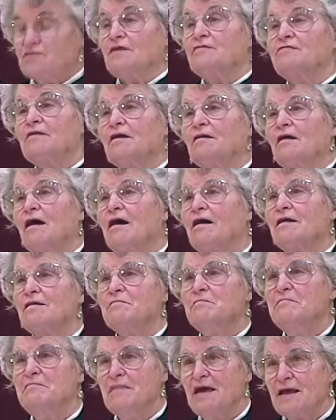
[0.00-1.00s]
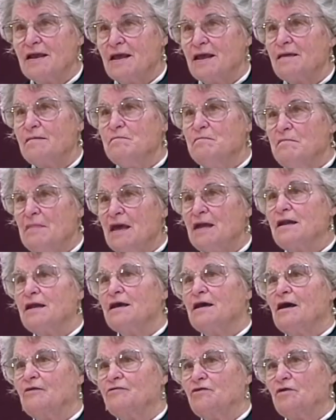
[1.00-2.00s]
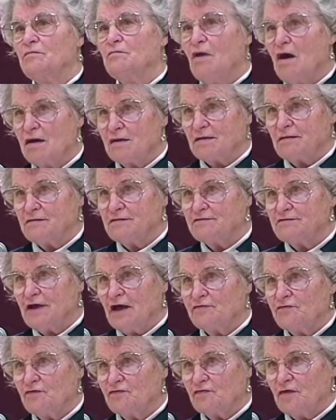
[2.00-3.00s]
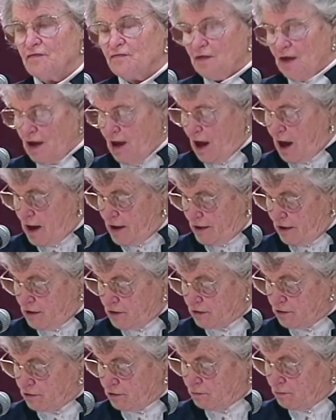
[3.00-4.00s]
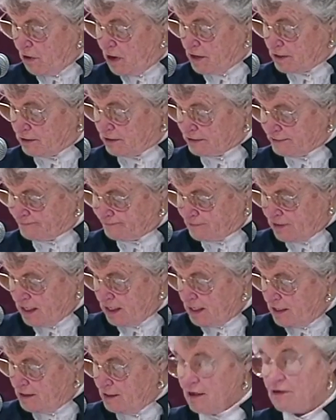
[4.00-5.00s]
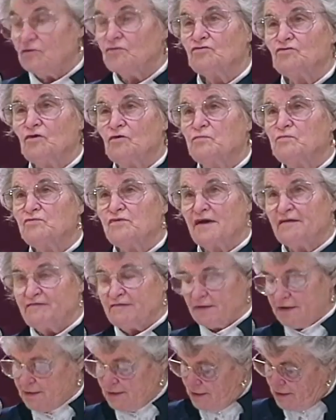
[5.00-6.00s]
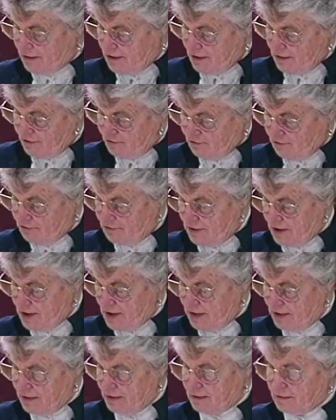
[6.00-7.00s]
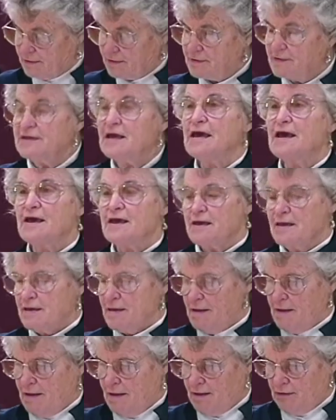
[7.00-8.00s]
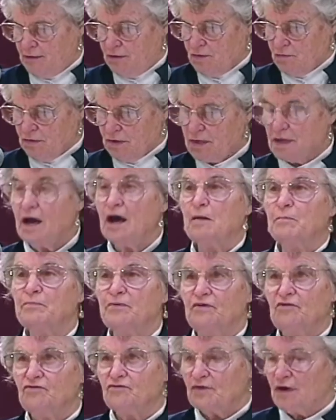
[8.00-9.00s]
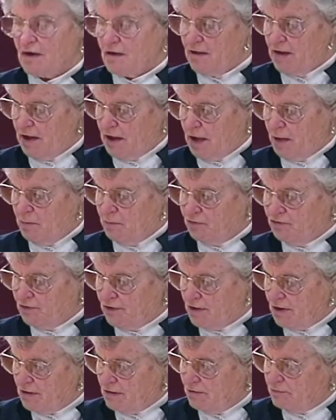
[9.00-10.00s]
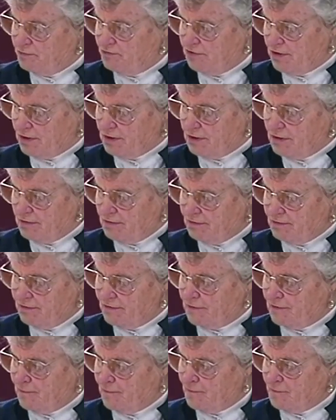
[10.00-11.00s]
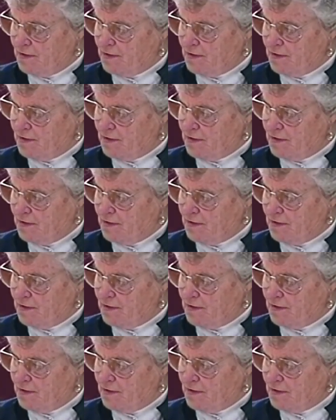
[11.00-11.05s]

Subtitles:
that there are many, many other models other than the hierarchical model that is so prevalent in our society today to accomplish our aims and our objectives.